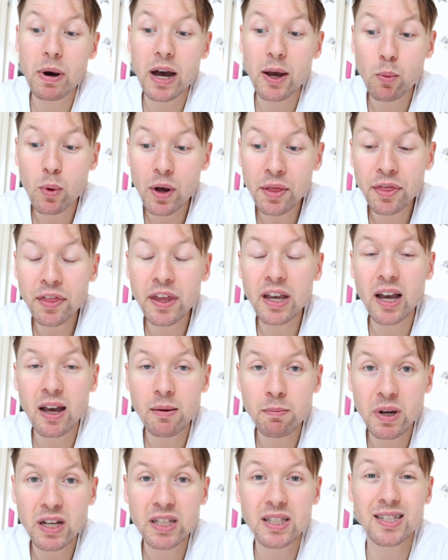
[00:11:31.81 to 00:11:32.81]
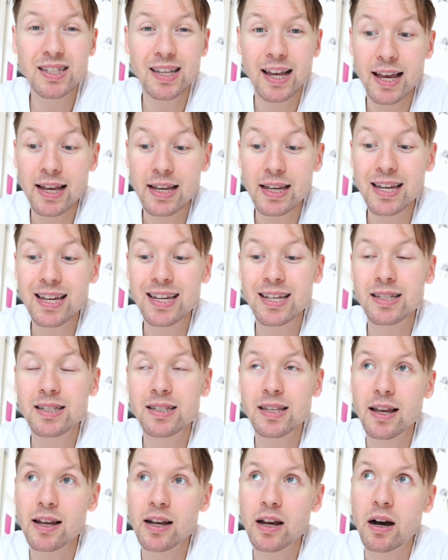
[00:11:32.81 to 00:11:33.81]
But one thing I must say
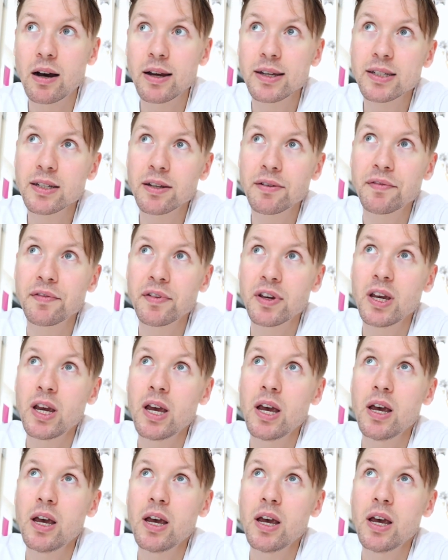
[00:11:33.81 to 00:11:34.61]
is kind of